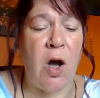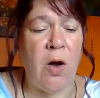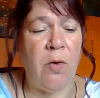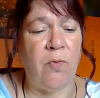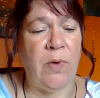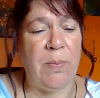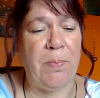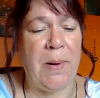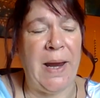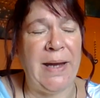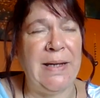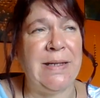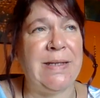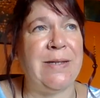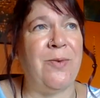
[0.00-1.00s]

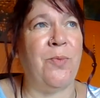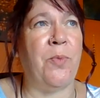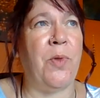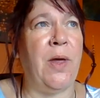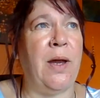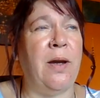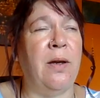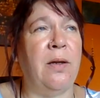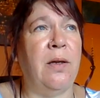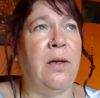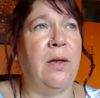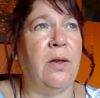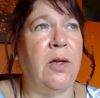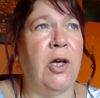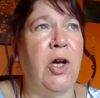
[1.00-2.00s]
replace something.
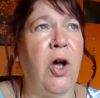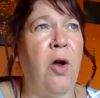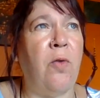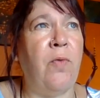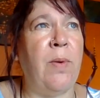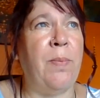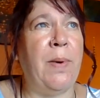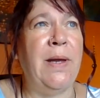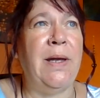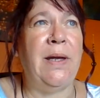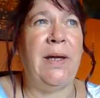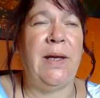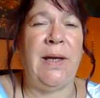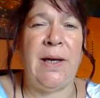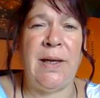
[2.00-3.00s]
You can't
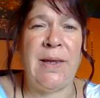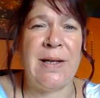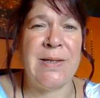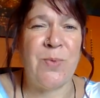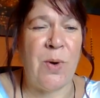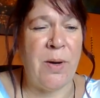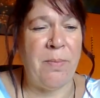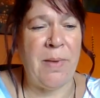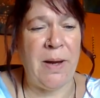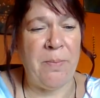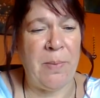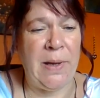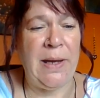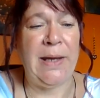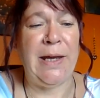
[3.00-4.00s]
yeah, that's what it might
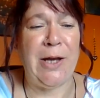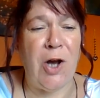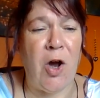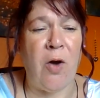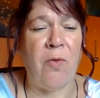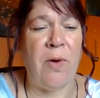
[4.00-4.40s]
be. You can't